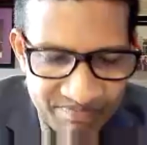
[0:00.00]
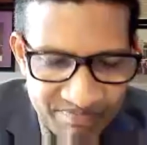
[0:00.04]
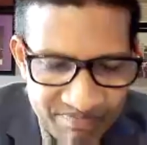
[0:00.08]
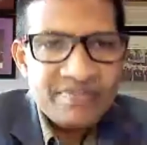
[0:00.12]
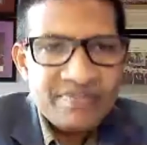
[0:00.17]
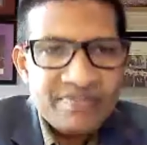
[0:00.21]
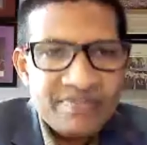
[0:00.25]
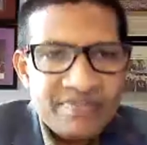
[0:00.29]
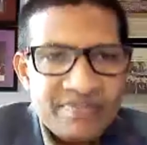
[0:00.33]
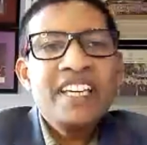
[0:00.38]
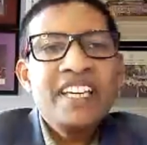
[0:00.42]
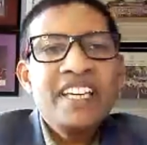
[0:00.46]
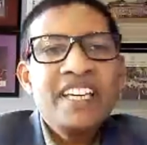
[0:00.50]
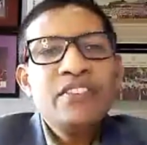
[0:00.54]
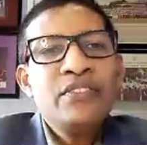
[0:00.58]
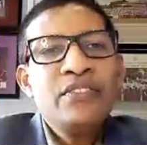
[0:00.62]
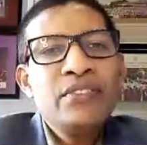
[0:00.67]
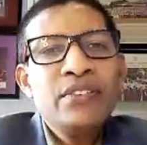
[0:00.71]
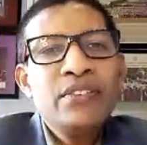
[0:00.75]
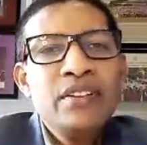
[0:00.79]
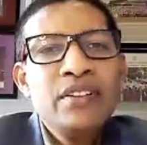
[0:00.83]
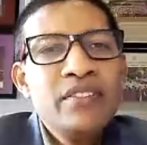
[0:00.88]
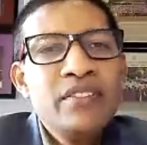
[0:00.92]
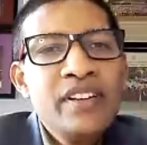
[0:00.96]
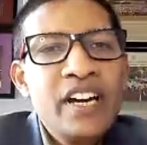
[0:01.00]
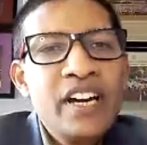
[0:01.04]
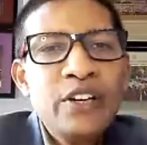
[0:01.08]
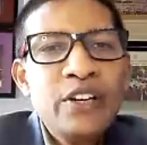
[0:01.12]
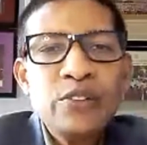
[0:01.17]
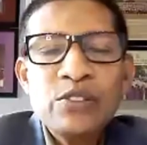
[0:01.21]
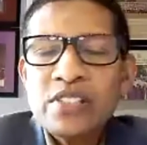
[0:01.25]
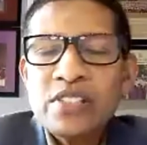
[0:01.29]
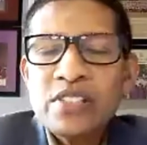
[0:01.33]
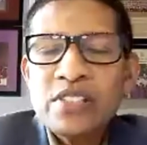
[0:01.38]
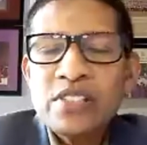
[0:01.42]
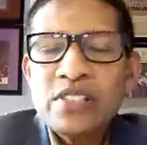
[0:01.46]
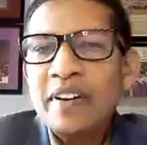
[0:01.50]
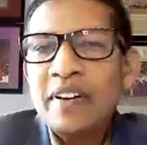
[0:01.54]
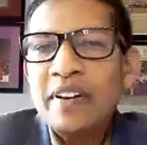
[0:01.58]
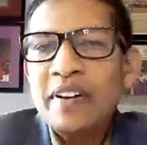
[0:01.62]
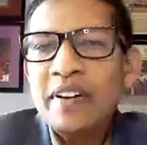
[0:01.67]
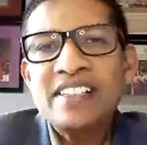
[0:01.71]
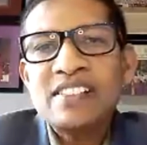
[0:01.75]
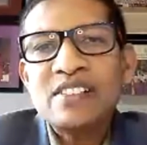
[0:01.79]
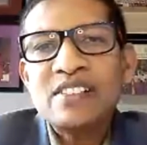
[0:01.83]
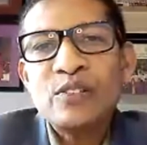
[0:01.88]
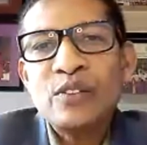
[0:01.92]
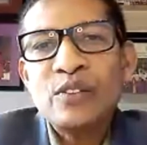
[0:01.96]
if we are to
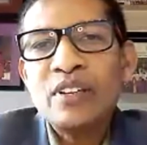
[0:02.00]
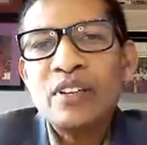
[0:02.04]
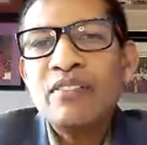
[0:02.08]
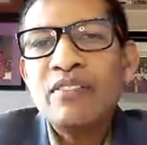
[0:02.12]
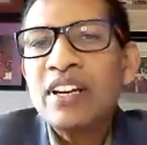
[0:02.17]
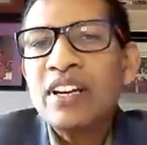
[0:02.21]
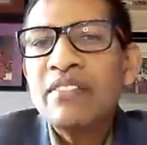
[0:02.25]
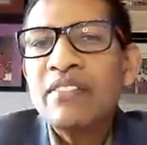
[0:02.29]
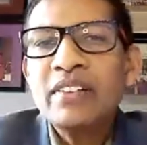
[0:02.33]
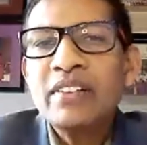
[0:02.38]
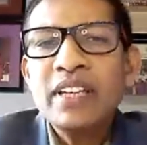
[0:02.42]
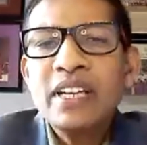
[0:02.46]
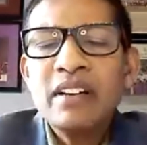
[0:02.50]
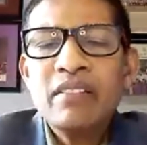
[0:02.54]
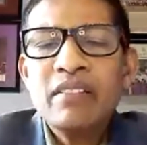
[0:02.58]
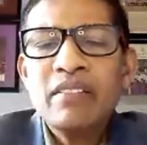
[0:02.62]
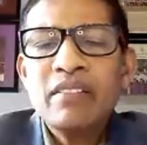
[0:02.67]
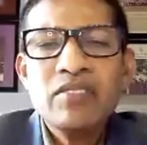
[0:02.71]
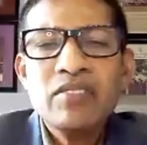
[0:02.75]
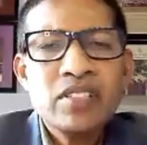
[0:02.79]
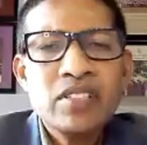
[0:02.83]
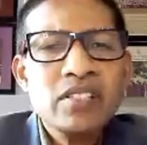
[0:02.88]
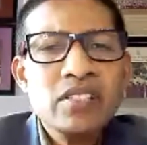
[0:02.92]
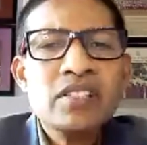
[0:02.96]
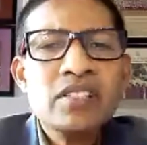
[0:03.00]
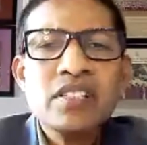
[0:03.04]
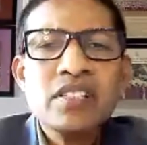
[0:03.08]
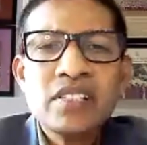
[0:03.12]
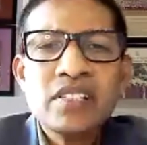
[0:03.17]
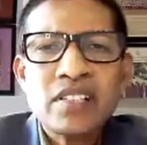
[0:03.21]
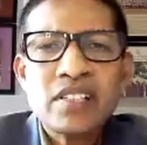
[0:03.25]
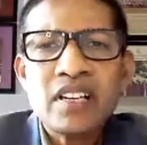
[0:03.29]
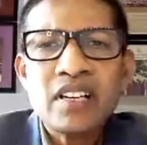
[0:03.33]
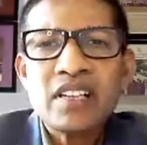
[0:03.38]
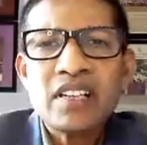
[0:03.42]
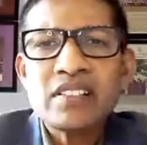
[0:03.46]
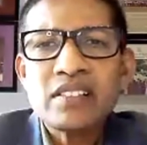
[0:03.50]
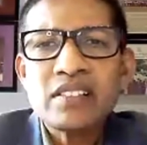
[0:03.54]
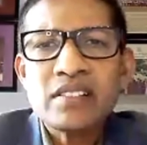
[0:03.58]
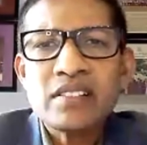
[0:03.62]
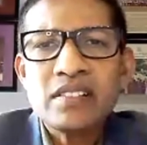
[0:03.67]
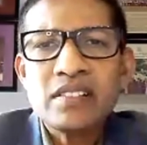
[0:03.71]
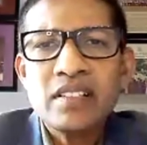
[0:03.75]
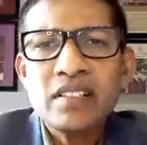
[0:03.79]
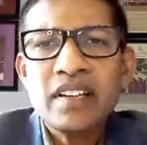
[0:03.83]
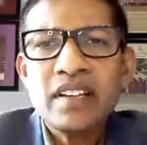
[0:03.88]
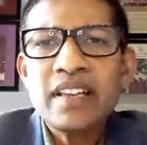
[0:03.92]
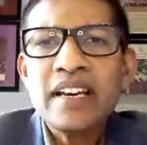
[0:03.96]
summarize, okay, what we have just discussed,
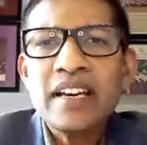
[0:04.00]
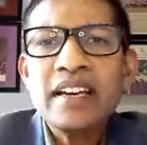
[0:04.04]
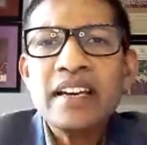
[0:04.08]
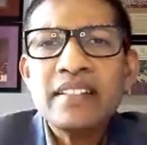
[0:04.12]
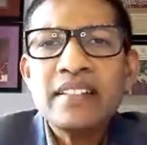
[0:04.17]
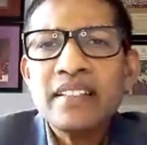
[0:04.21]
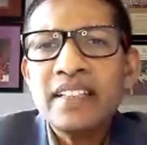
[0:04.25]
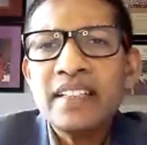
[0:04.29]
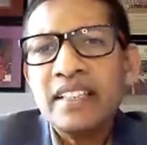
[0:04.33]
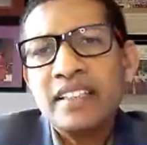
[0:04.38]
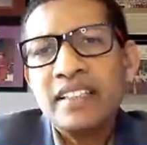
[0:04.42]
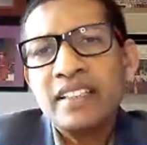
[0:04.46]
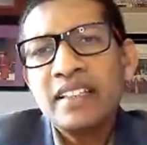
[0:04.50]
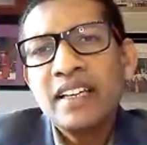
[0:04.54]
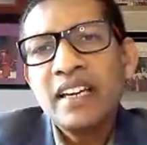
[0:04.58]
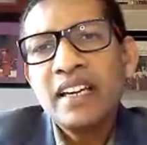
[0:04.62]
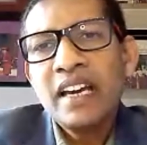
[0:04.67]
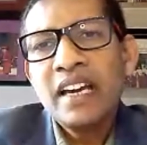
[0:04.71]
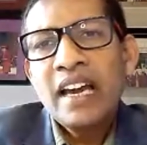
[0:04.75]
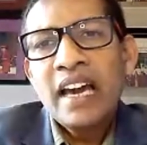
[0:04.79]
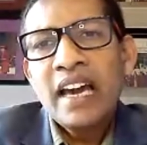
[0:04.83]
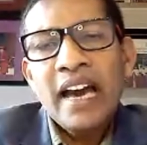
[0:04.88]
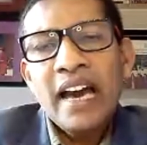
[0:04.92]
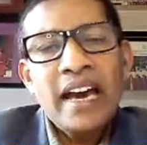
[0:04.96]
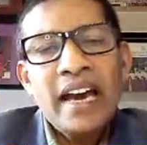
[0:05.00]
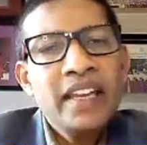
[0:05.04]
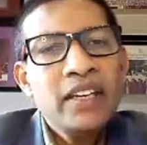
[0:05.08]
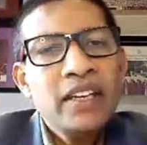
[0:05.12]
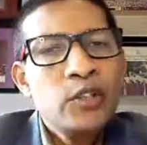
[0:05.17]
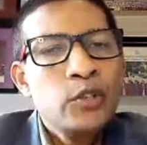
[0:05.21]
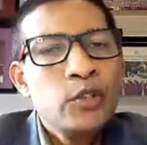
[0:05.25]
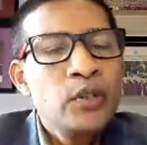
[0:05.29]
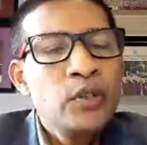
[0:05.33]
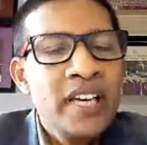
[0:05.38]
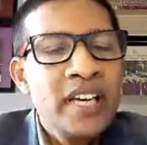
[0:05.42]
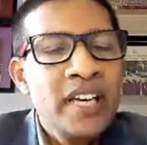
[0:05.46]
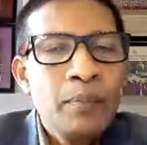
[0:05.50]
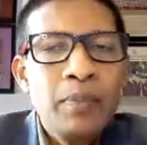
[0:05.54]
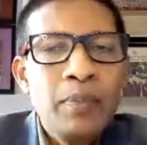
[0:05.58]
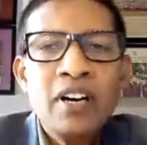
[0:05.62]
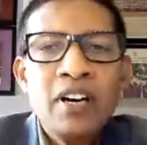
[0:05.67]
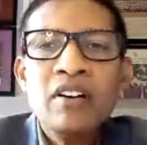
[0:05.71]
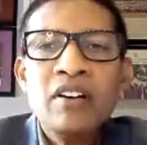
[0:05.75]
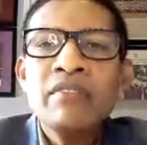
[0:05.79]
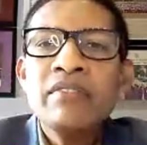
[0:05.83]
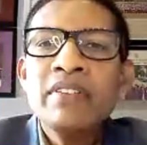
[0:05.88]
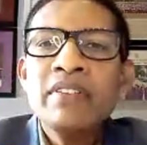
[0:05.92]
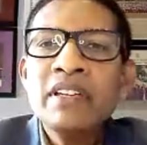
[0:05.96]
the entire thing, and yeah. to help
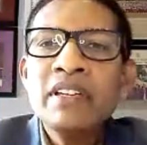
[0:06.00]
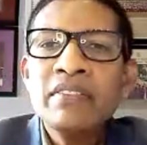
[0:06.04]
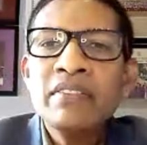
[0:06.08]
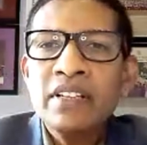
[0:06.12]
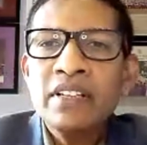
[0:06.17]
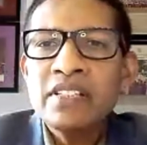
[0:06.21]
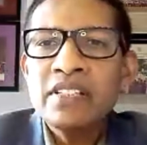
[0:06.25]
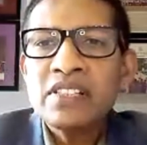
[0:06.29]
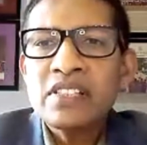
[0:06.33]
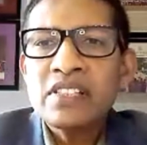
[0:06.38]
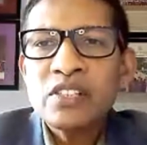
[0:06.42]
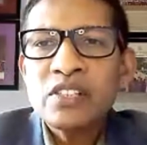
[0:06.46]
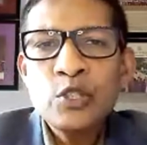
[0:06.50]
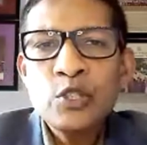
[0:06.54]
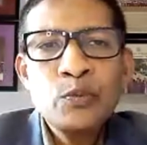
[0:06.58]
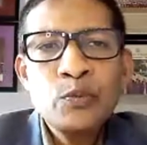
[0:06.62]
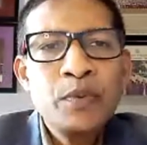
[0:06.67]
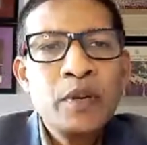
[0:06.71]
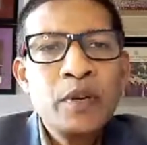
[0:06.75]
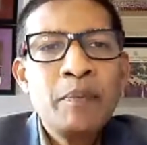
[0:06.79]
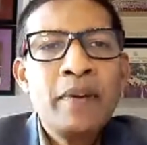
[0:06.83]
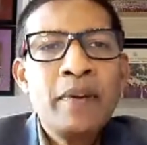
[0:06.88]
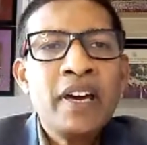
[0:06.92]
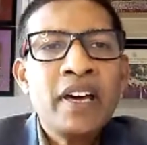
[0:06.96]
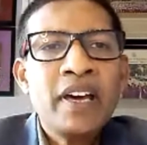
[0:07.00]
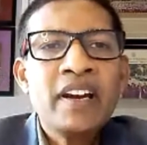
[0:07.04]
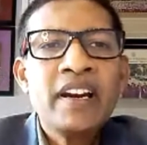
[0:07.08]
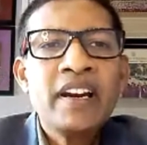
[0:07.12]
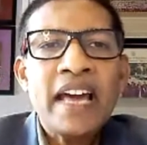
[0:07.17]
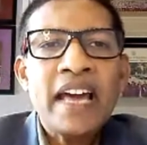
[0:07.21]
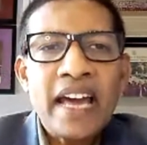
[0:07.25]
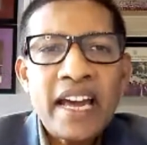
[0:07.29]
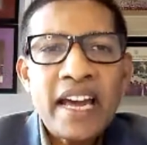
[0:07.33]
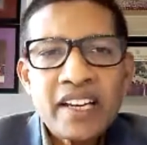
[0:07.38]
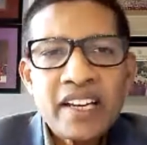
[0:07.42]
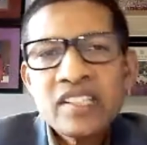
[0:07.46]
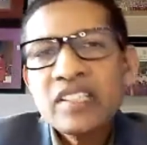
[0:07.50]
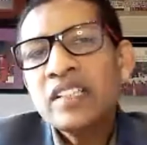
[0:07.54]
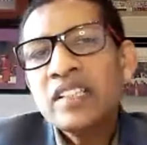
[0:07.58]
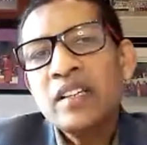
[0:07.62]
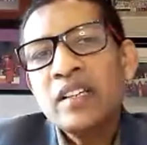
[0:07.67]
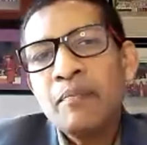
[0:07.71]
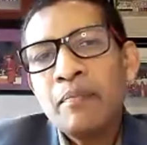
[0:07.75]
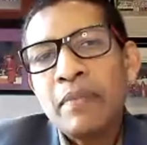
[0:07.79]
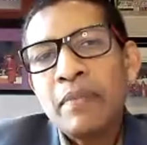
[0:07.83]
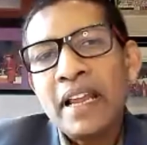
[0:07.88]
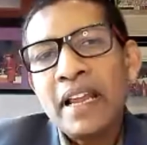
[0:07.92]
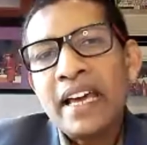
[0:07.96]
our viewers to prepare an
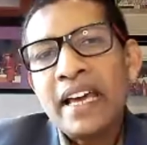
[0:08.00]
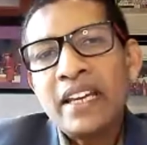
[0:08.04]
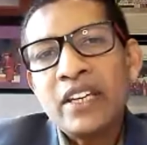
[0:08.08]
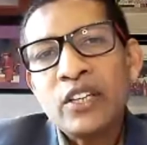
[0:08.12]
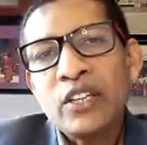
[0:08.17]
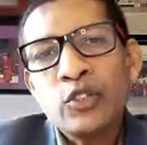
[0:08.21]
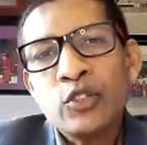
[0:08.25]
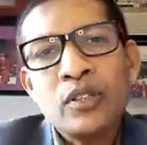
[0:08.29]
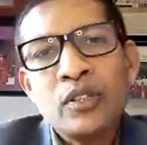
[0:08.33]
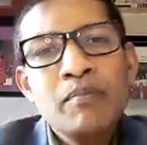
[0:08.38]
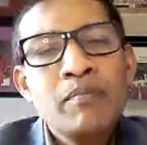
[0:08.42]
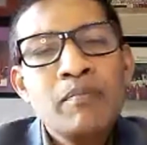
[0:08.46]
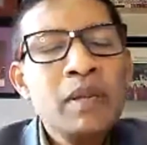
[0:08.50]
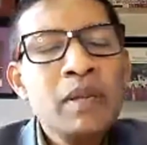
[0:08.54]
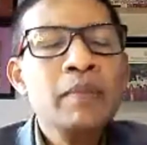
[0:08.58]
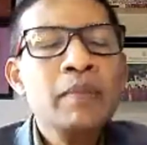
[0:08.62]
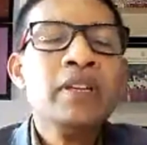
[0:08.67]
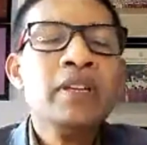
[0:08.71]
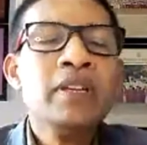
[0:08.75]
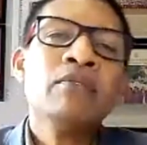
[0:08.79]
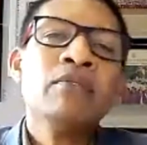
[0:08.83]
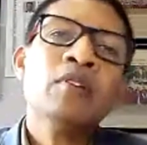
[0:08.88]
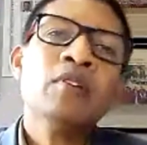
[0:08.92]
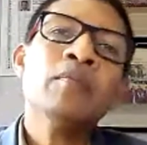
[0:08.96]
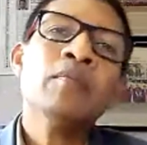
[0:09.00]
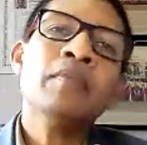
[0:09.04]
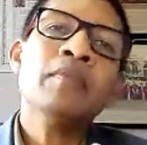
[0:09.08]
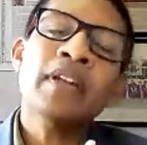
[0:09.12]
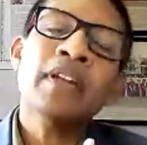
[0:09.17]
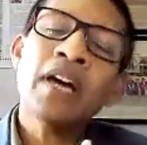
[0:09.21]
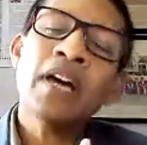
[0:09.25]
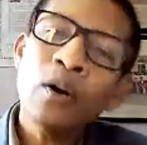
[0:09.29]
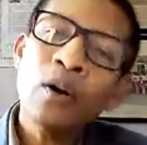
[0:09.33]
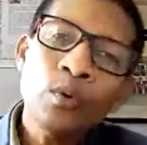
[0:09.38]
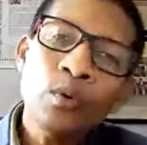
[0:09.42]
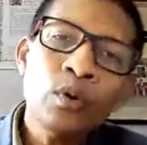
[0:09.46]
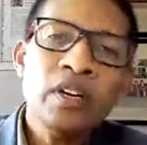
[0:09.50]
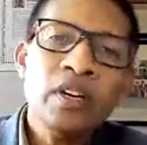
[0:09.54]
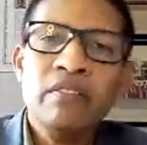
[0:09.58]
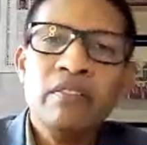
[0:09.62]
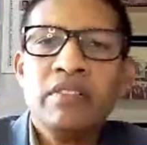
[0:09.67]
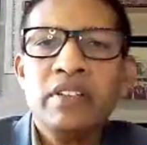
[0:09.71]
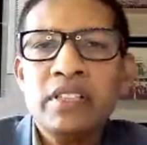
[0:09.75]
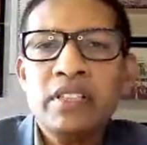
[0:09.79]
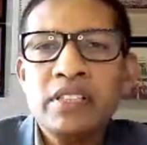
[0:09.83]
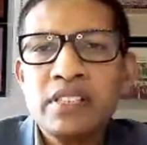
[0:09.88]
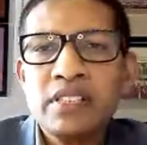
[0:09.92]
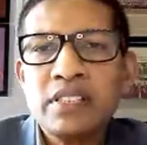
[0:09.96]
action plan to implement from now
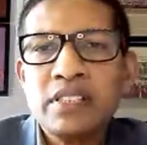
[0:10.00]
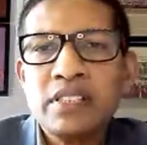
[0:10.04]
onwards.